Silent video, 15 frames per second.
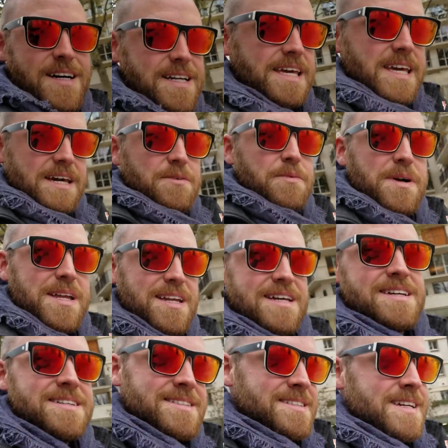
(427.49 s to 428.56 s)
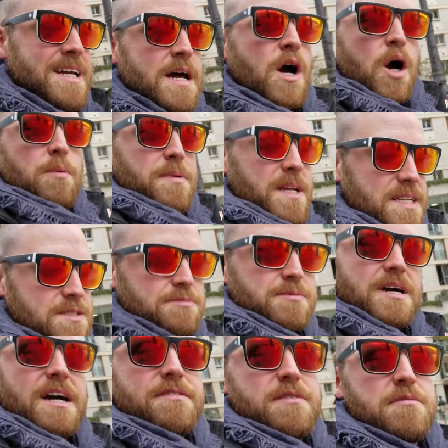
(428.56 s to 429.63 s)
I can't win. Hoping to get some
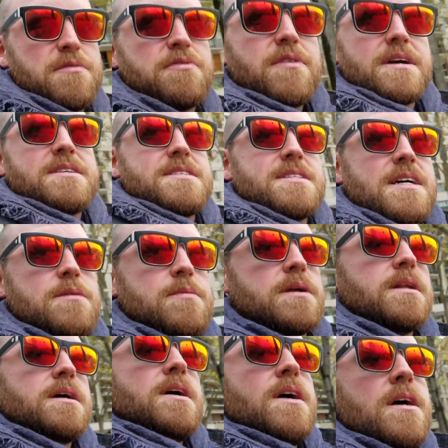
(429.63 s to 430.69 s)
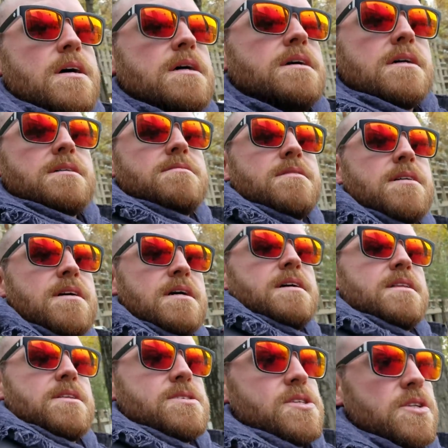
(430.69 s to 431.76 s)
coffee before I sit down, but
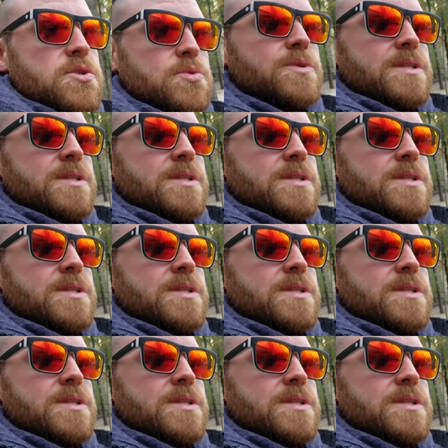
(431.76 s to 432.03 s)
this looks really